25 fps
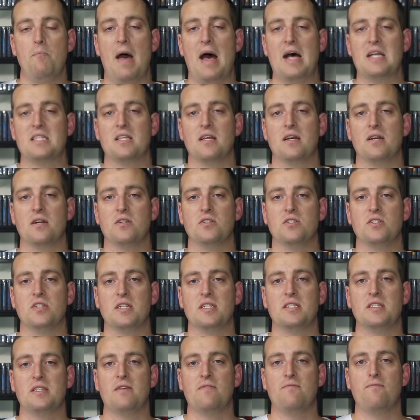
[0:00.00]
Bass Hunter
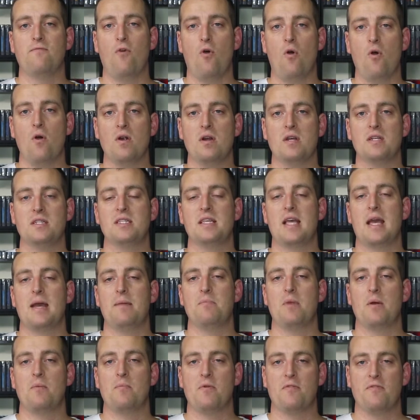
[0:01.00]
64 is
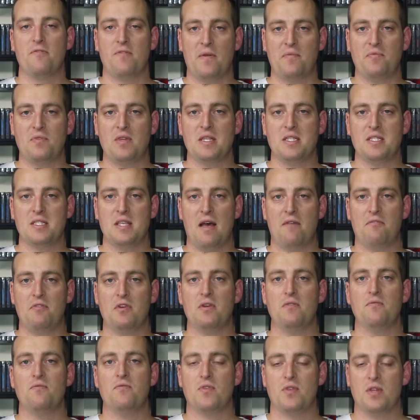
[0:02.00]
game number
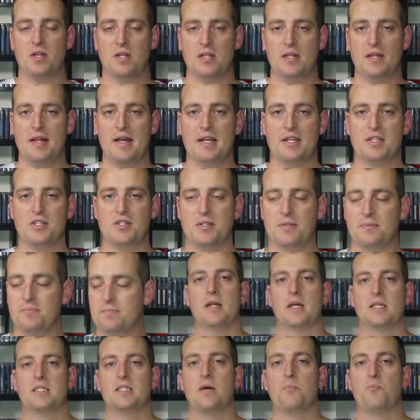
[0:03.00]
57 for the collection.
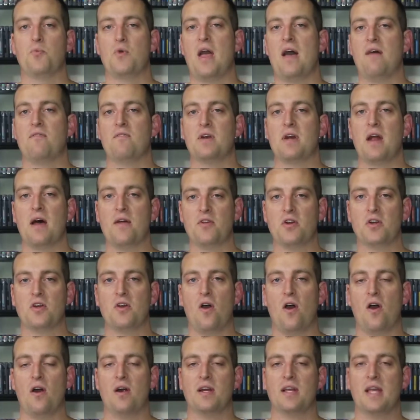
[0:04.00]
Next up we have another
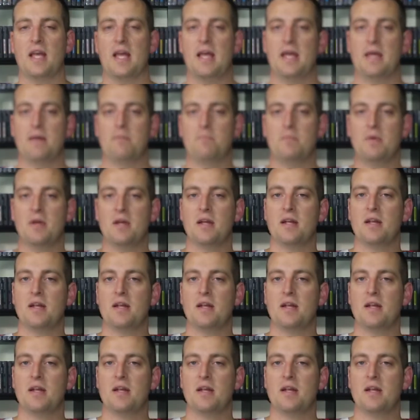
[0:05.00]
car game,